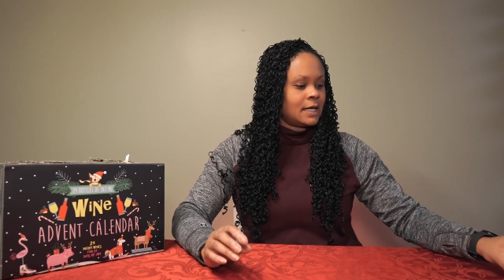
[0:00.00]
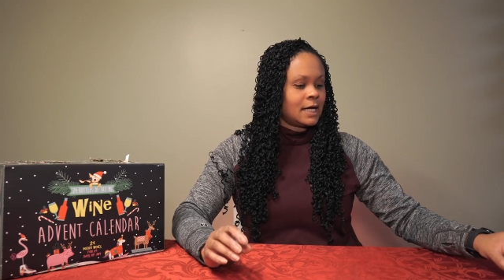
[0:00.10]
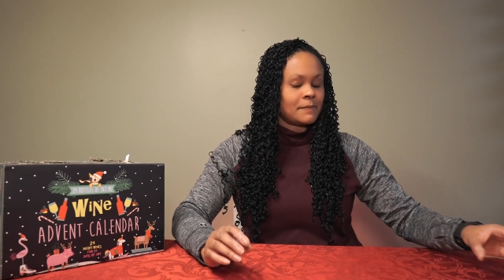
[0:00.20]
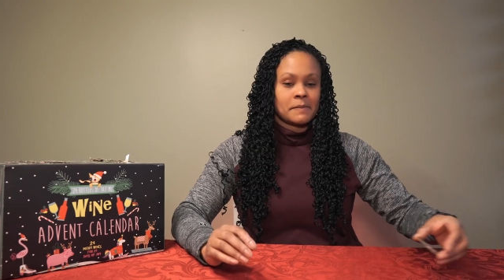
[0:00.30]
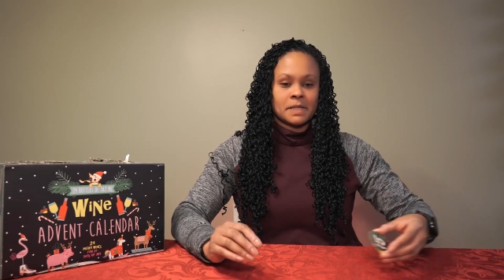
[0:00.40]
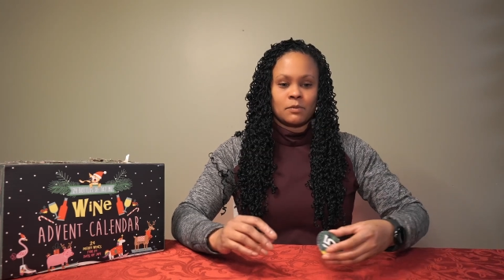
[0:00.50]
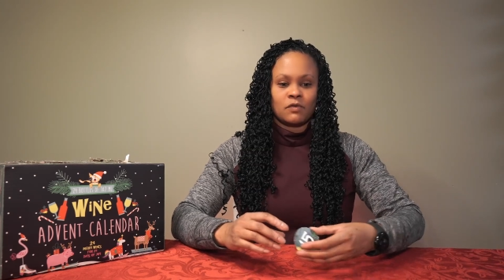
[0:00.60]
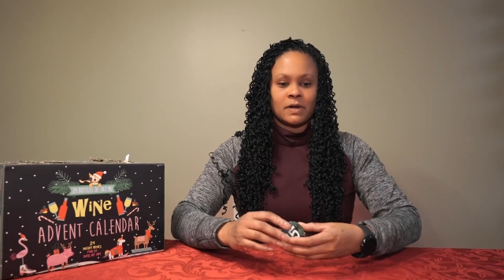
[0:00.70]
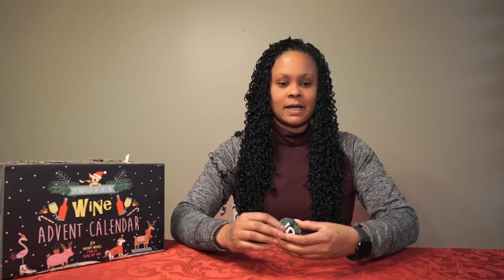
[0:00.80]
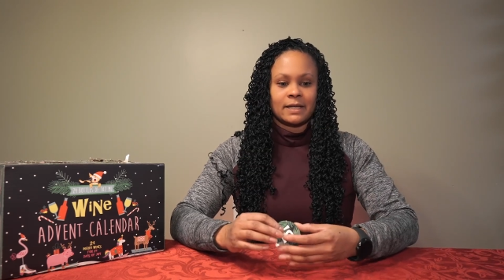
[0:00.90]
Um, I'm gonna
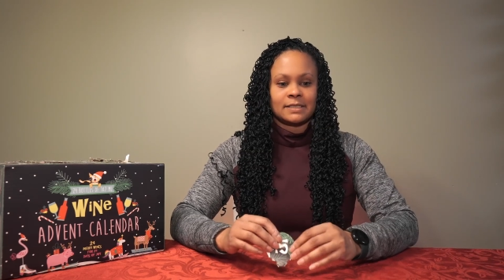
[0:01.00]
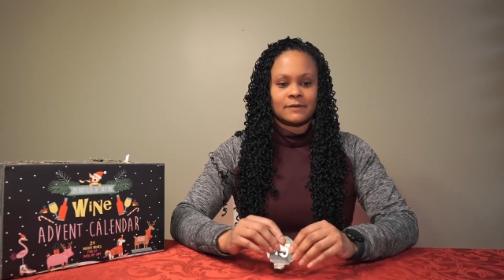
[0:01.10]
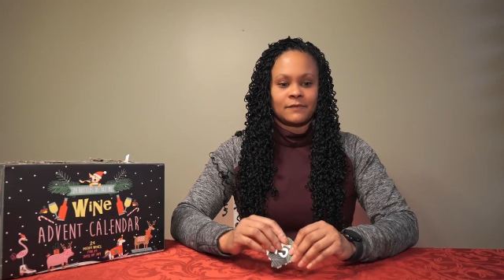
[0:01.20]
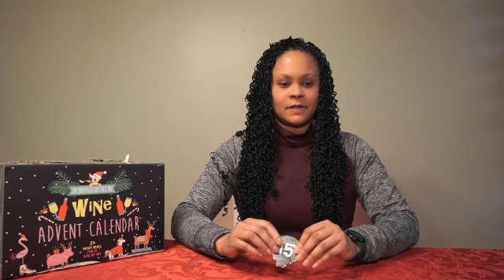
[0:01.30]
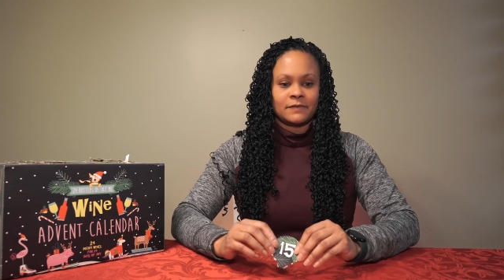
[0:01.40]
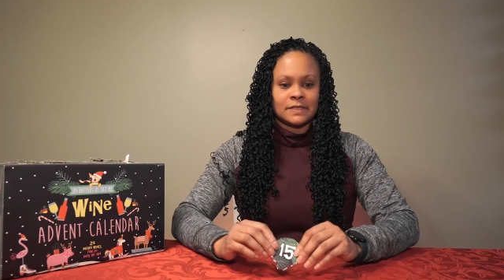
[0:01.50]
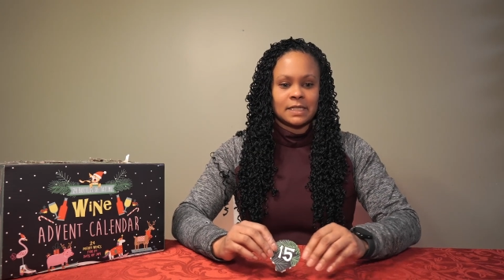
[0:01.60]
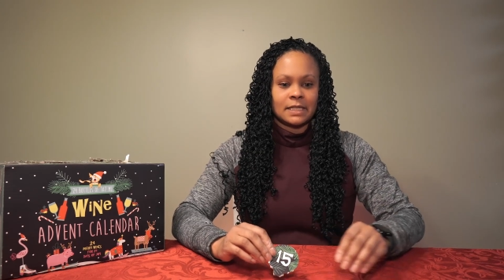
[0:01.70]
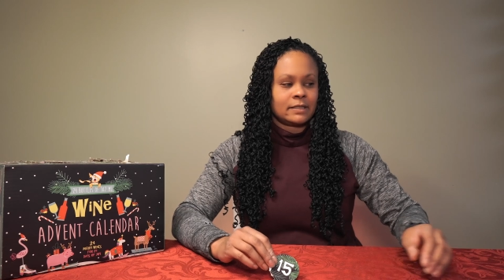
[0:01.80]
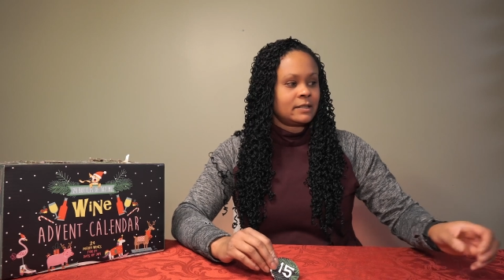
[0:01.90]
move on to
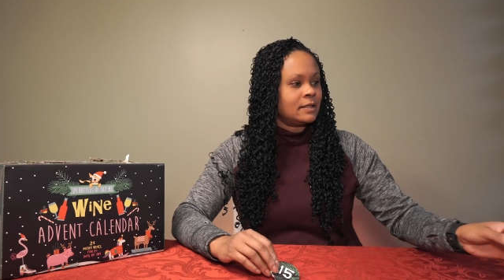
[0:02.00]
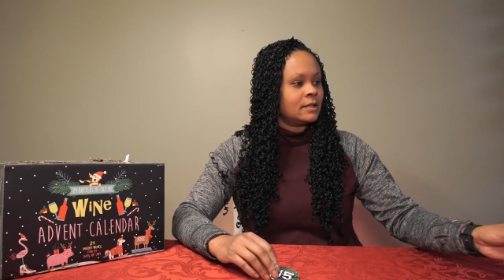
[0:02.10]
15,